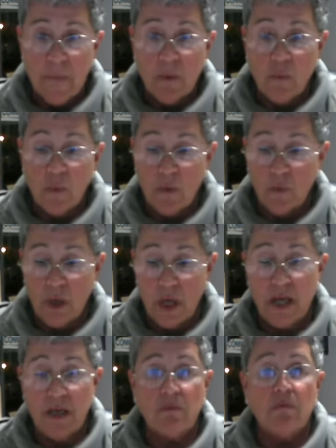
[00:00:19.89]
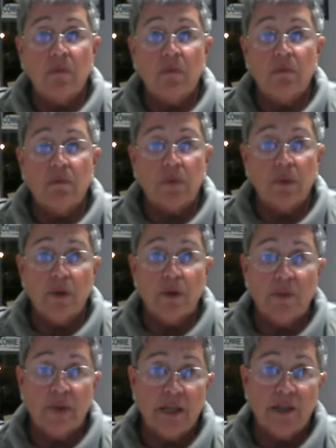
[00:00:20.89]
What I learned
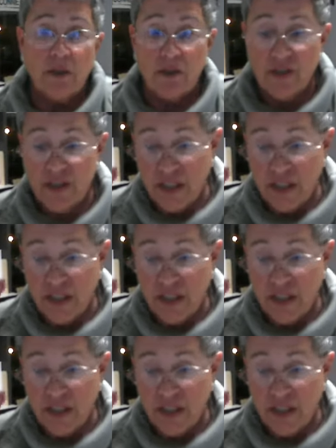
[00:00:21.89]
when I took the